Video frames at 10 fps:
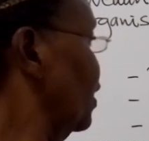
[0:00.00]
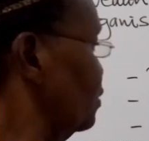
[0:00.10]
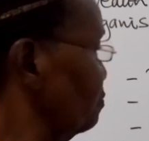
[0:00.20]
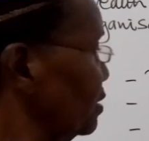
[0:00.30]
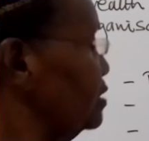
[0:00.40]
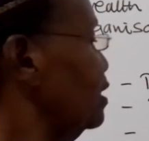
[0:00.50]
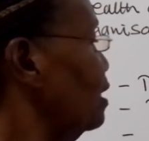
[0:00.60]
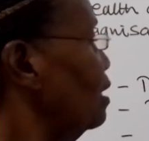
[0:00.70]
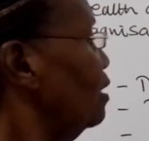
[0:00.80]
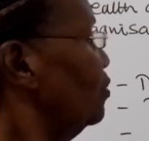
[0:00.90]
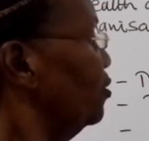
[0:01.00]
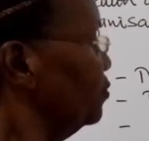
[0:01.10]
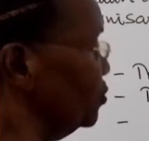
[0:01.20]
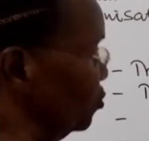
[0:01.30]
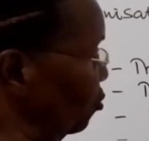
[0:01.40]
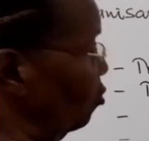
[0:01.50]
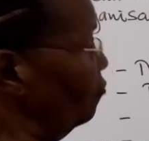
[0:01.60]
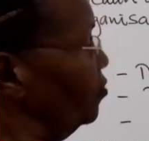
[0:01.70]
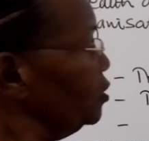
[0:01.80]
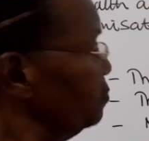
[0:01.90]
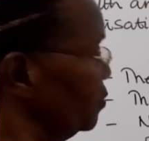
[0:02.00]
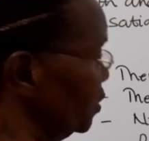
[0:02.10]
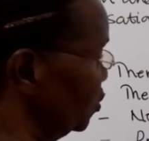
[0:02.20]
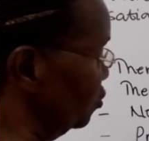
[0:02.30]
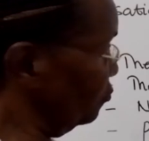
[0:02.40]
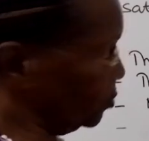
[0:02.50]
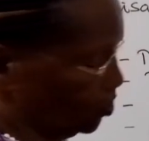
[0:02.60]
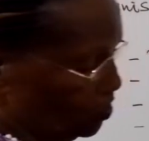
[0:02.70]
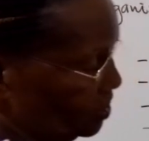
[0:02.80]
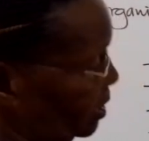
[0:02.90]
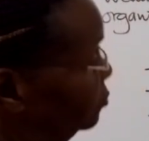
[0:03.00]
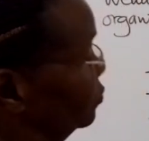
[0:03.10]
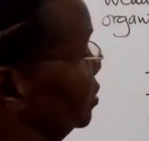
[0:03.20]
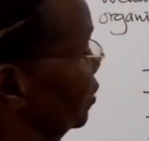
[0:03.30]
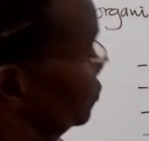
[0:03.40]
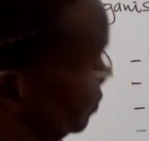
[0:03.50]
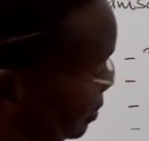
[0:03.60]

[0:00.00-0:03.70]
for that matter. There is no overexploitation of resources, as we shall